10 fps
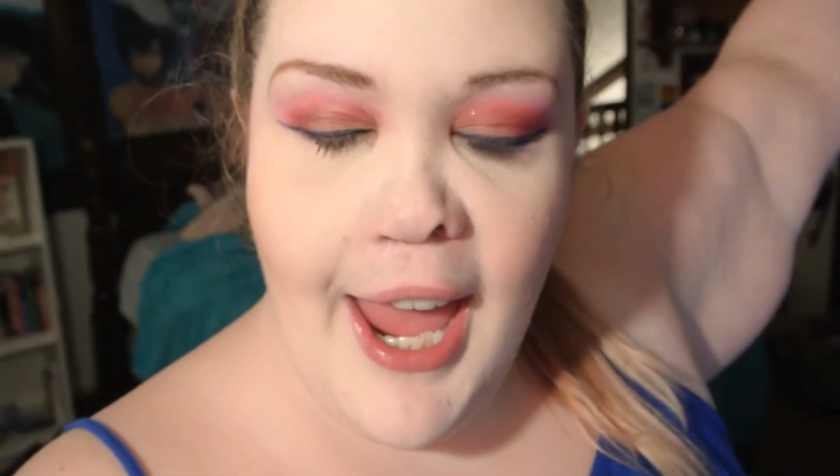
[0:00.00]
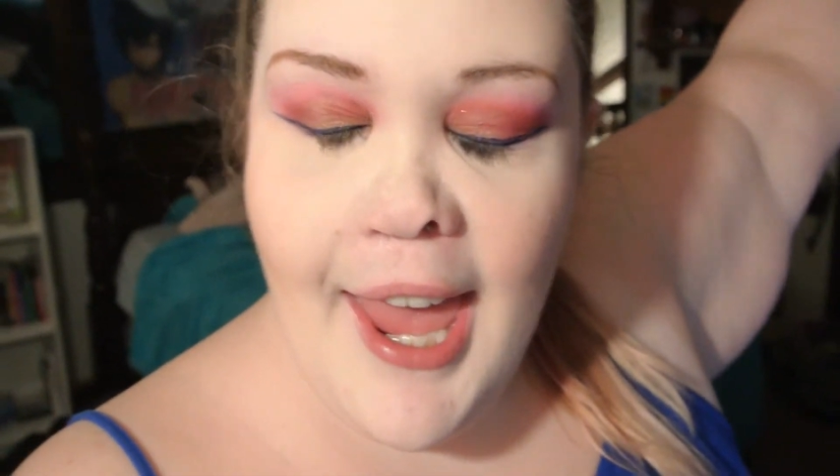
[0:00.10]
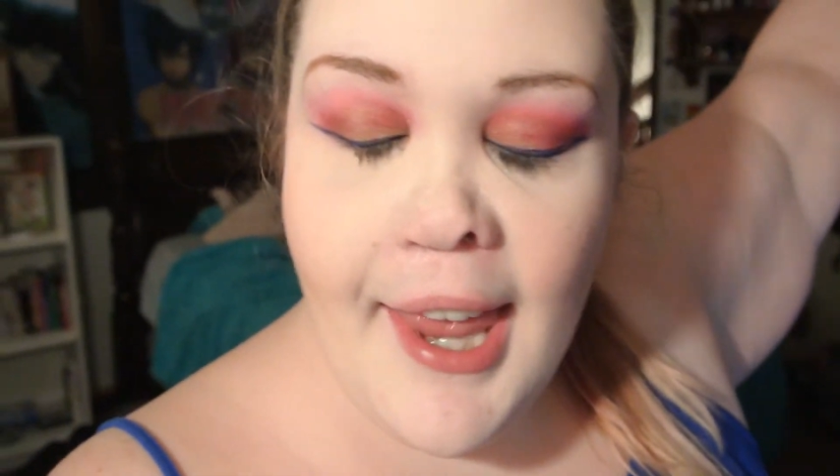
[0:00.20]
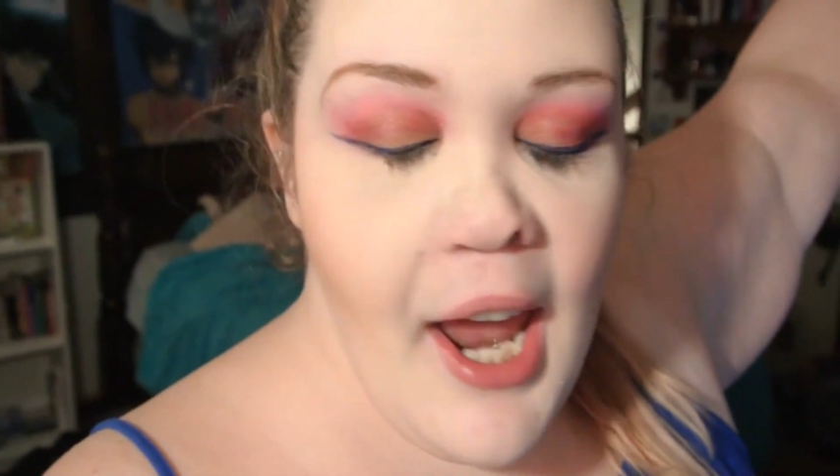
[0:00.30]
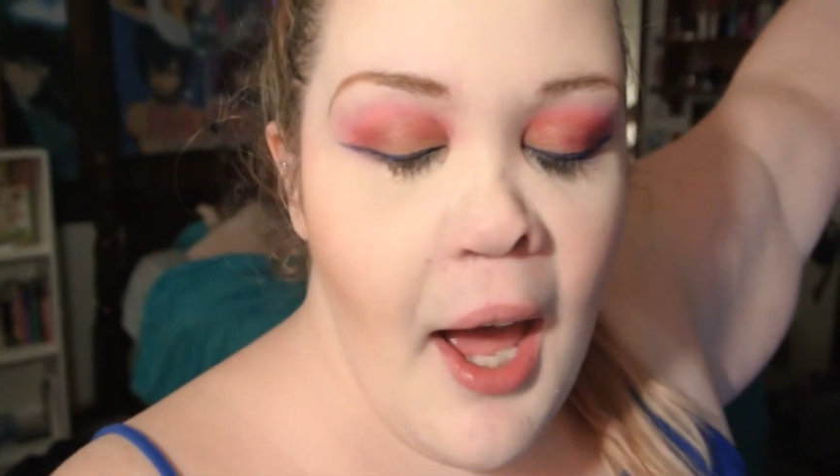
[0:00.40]

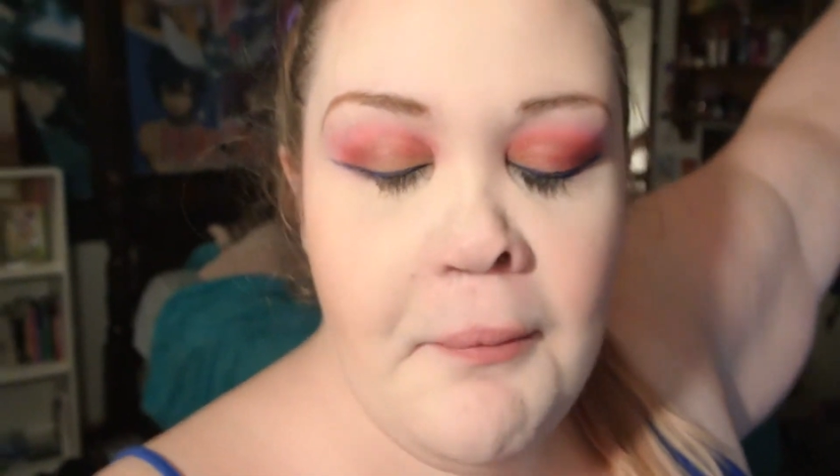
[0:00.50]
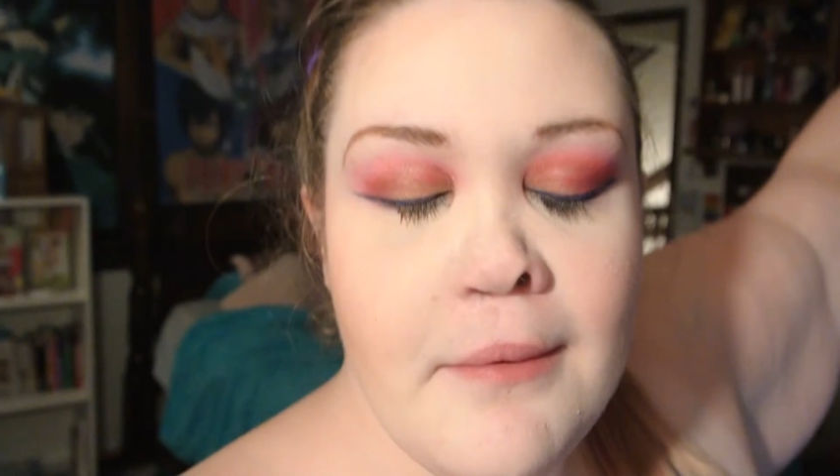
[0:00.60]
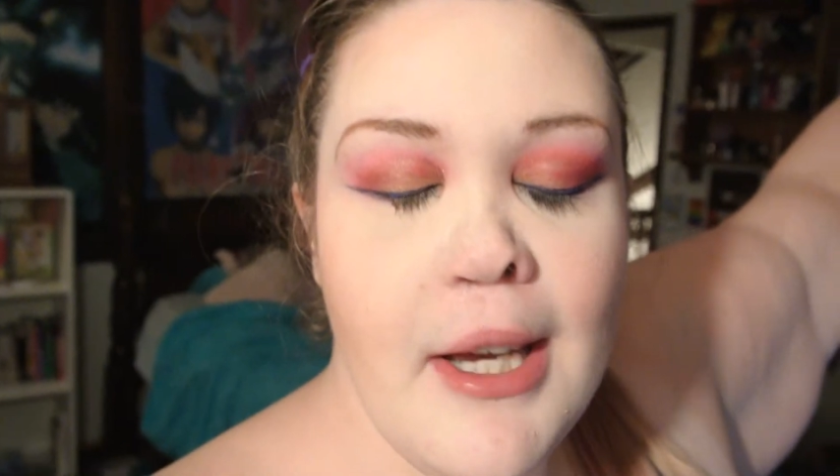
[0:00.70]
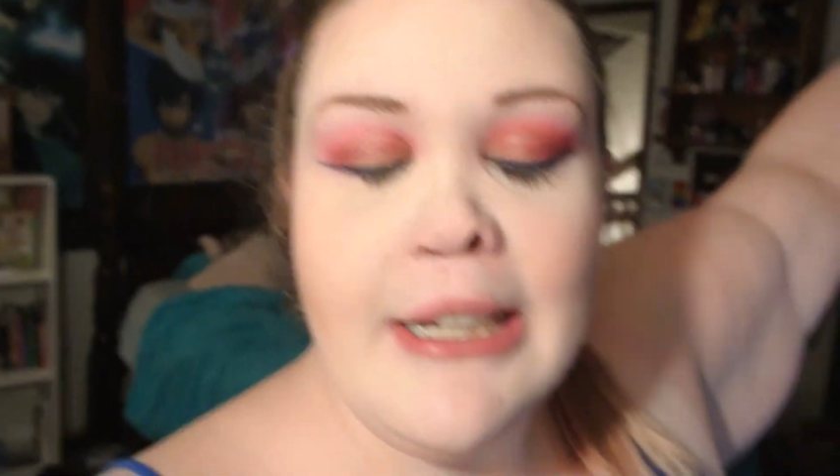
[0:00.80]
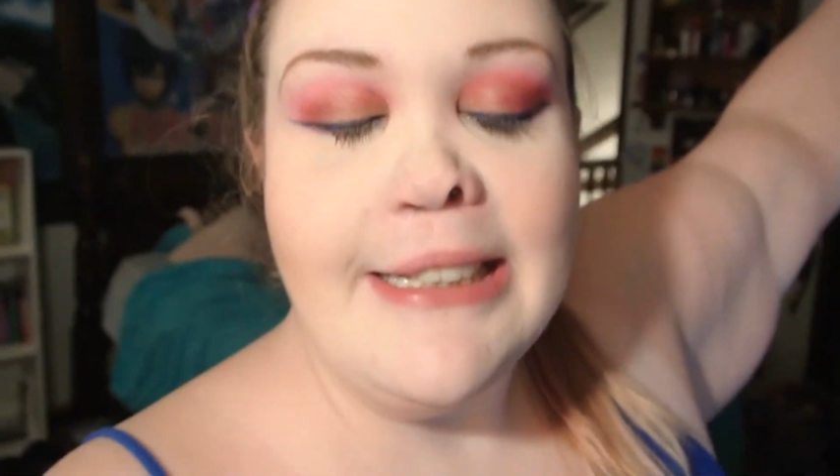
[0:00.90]
and
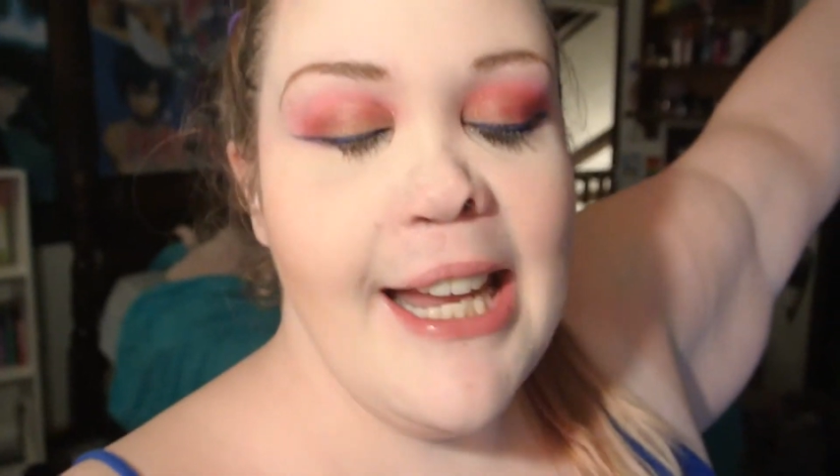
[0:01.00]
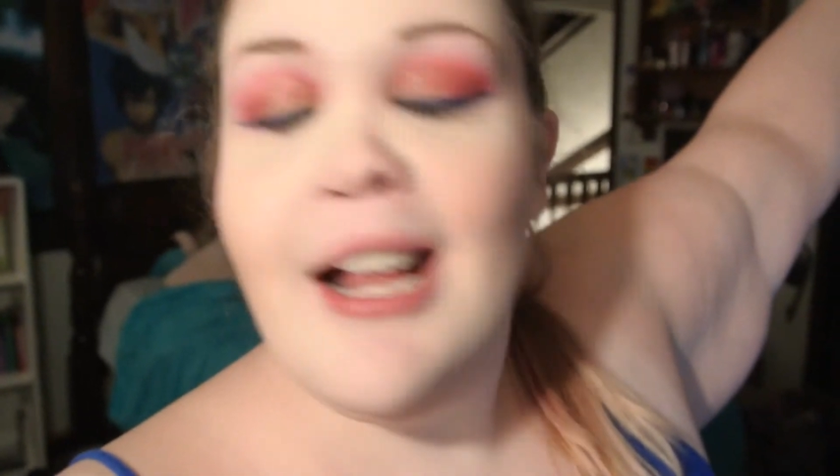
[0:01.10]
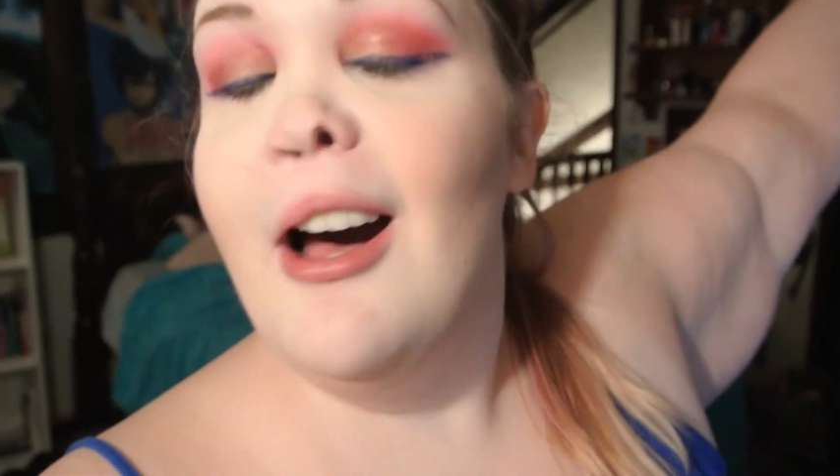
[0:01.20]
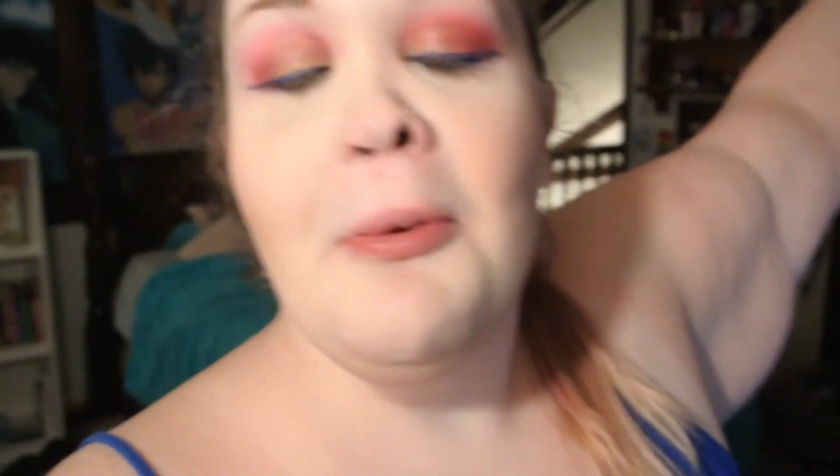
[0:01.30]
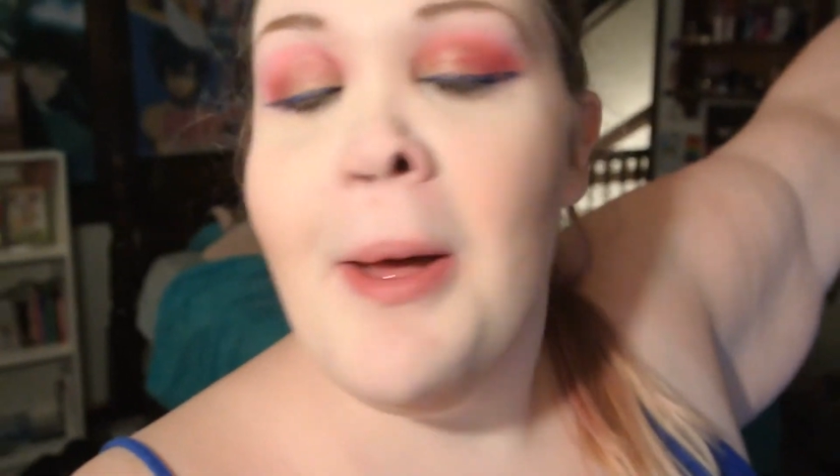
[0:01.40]
I'm gonna take
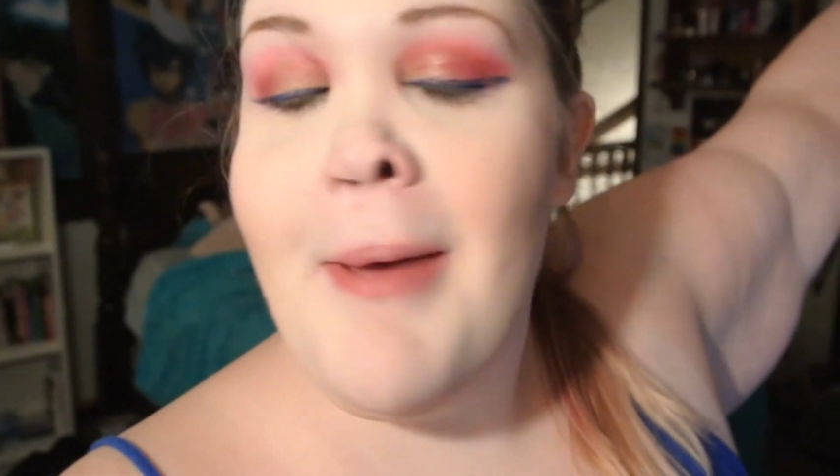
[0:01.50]
off my